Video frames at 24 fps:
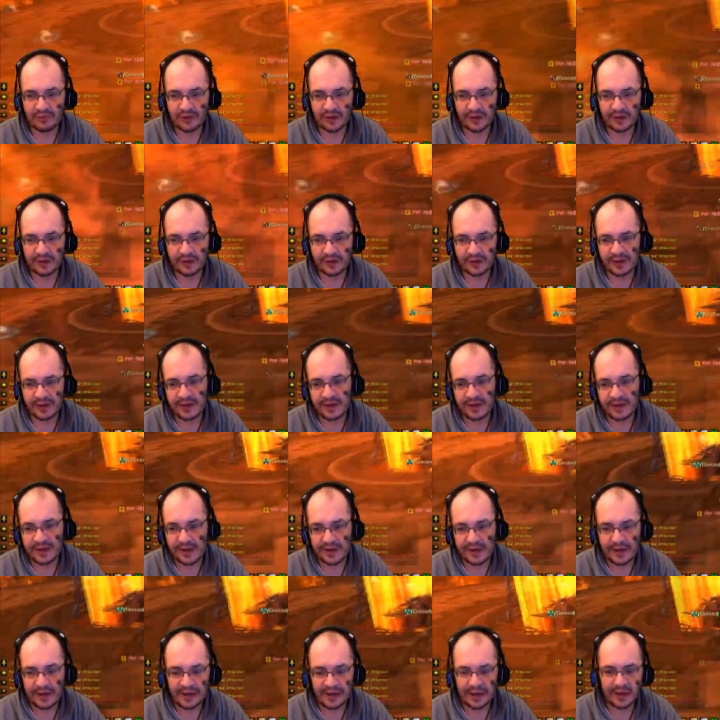out,
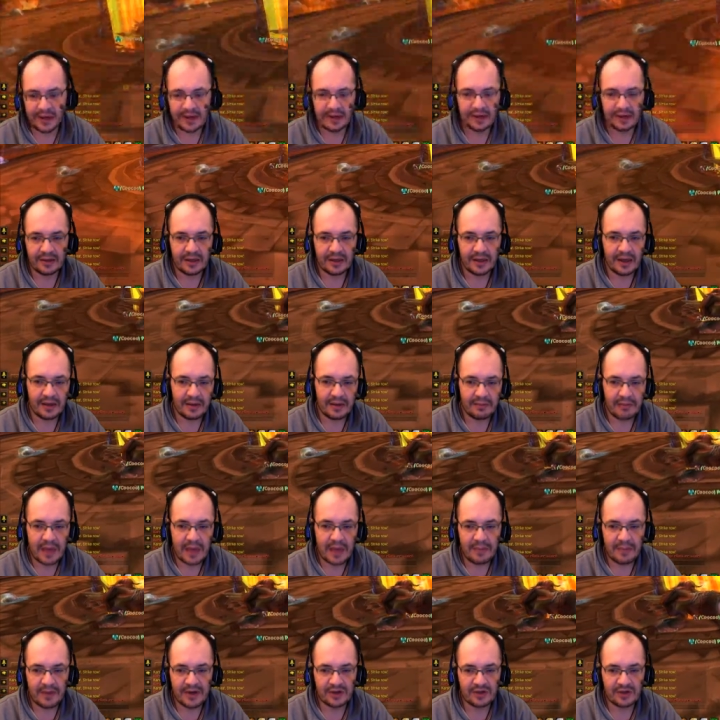and okay,
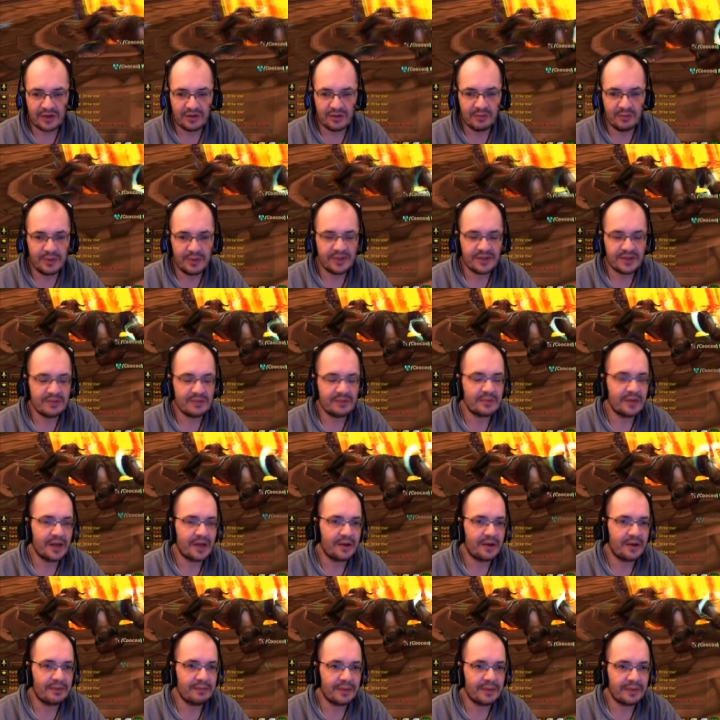I managed to DPS him
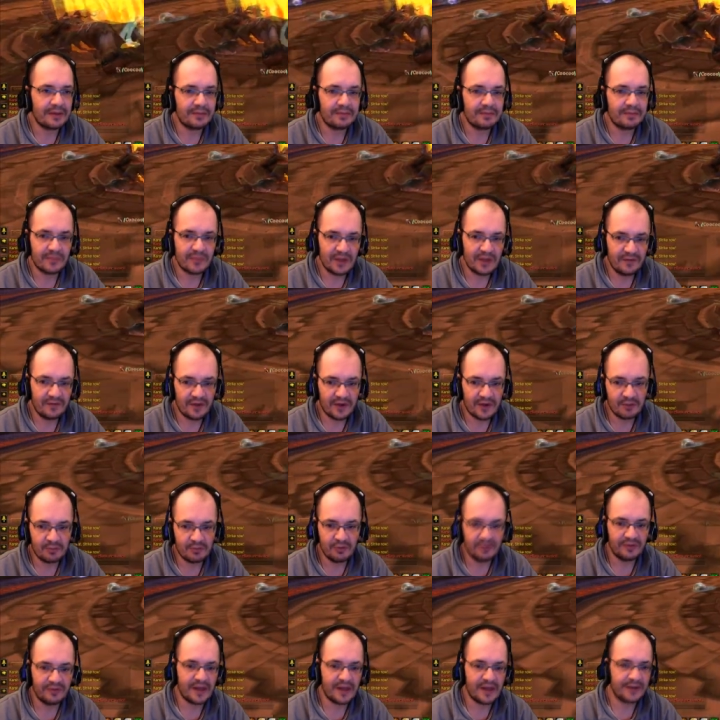down, but if he had
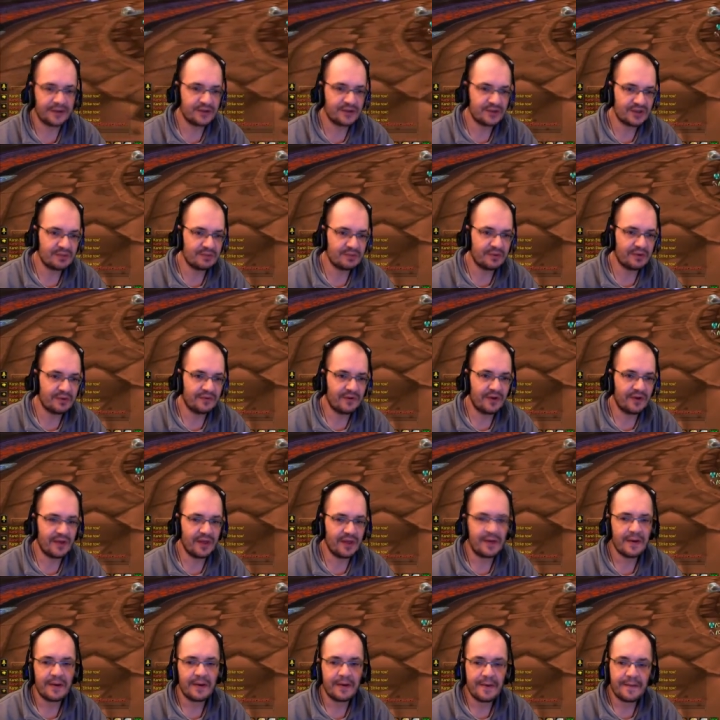moved out just a bit
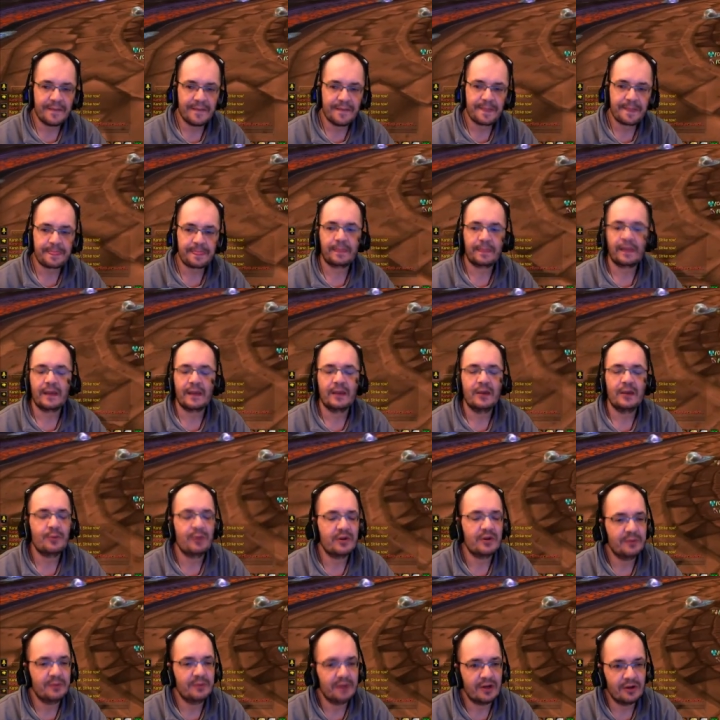further, it would
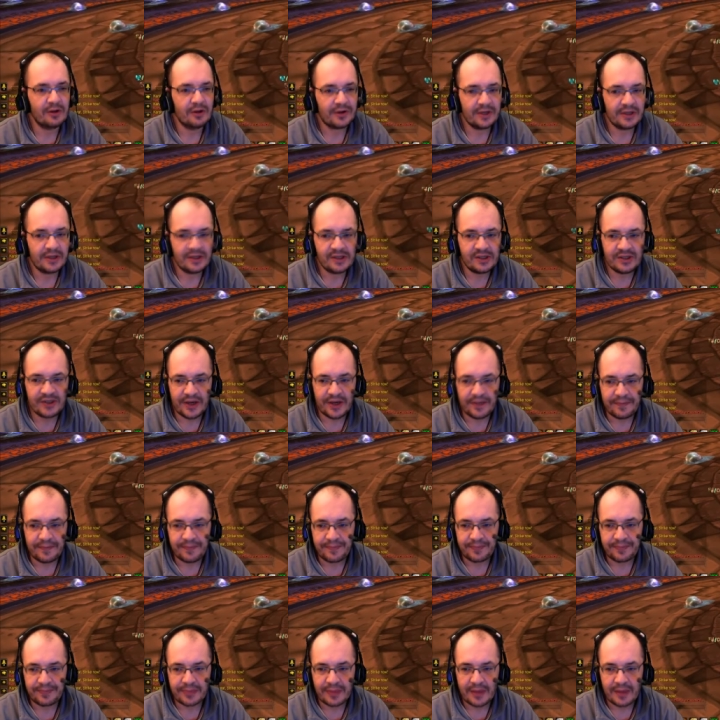have been a lot easier.
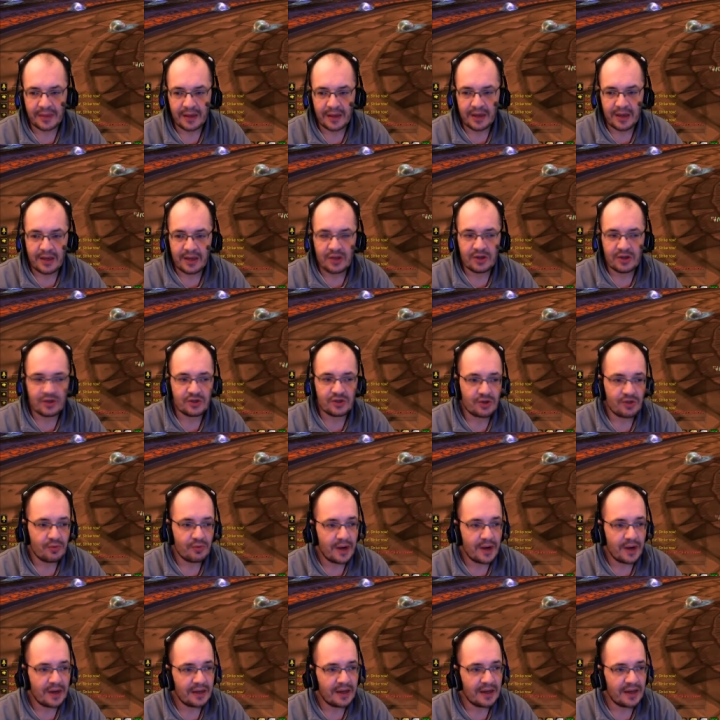So
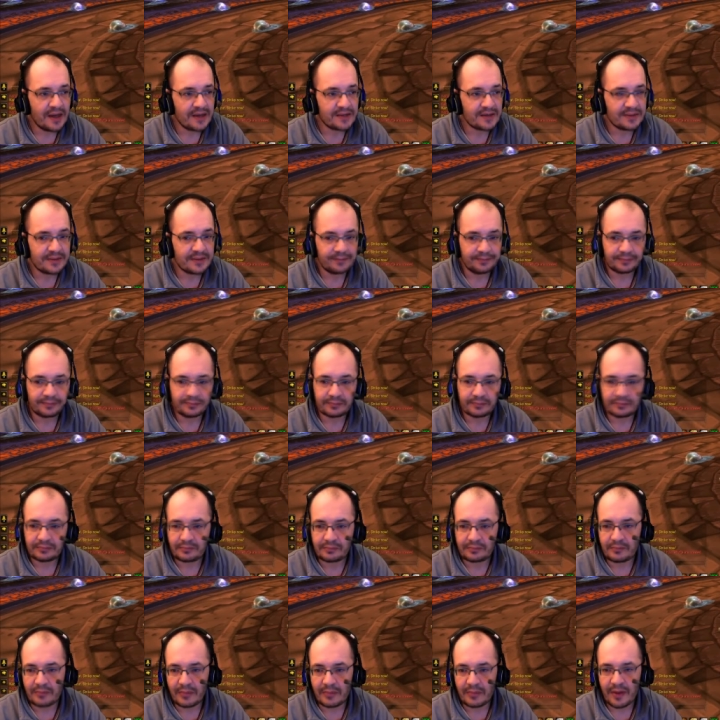right guys,
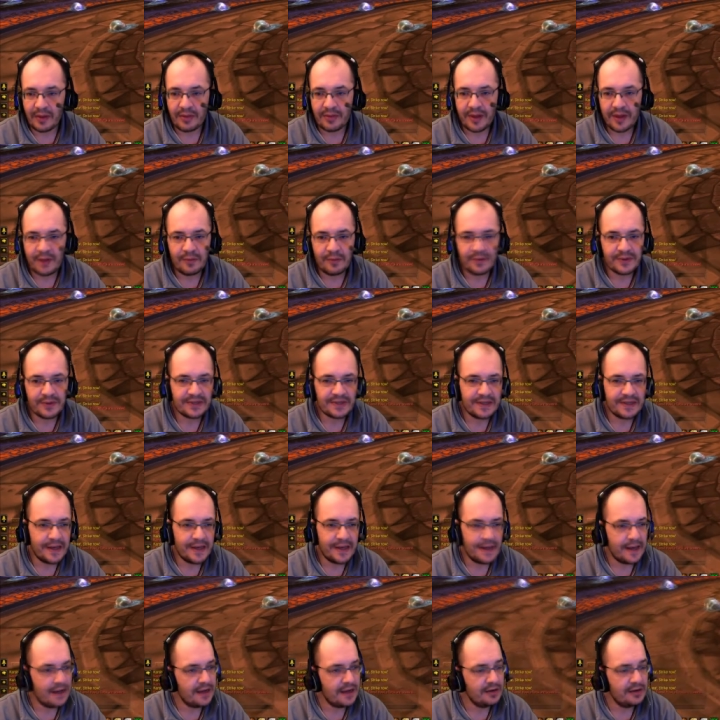that was the
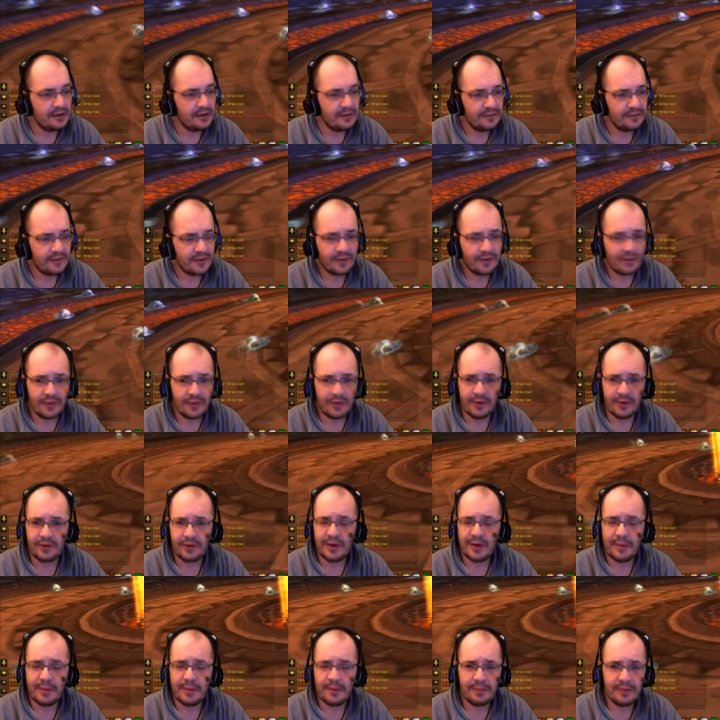end of the third
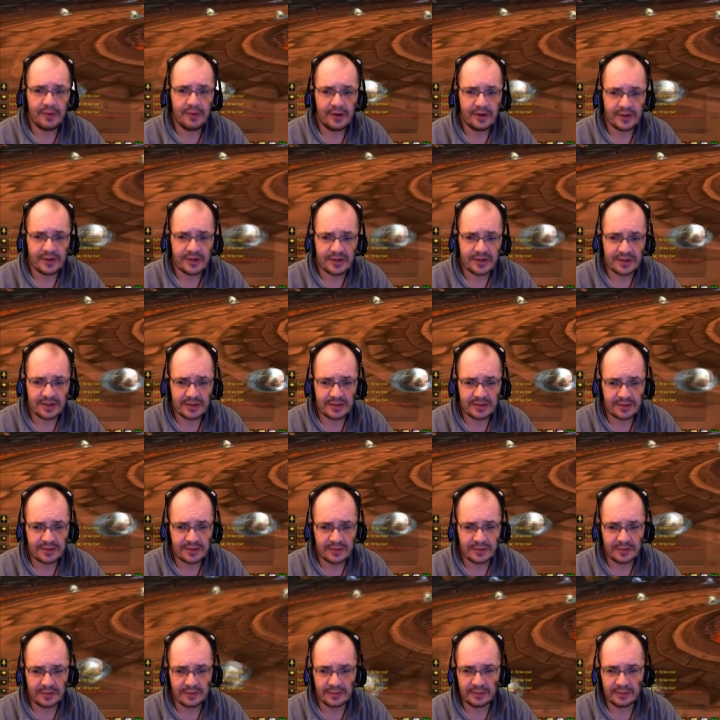boss.
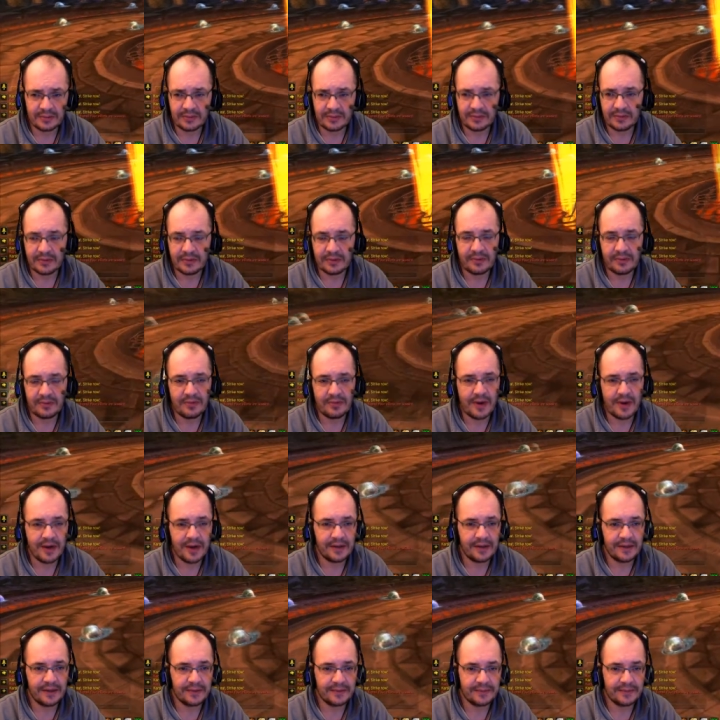Right,